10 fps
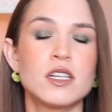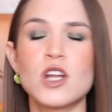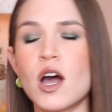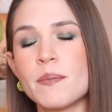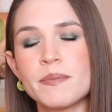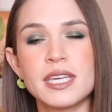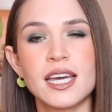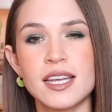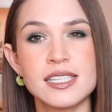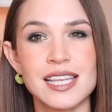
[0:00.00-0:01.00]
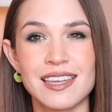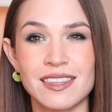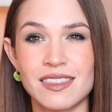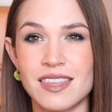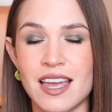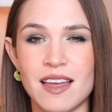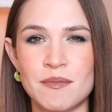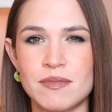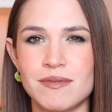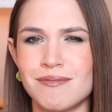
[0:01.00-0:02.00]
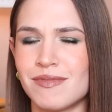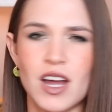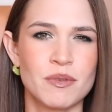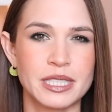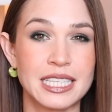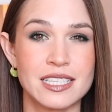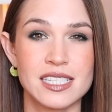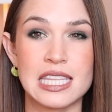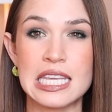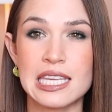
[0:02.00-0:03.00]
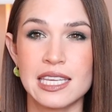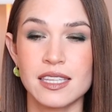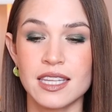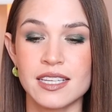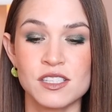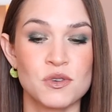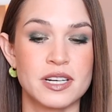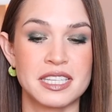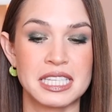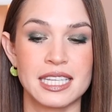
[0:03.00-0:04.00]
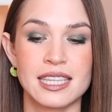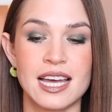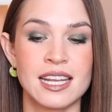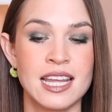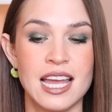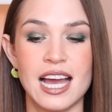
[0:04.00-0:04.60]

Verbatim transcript: not because I um, not really into the inkey list or anything like that.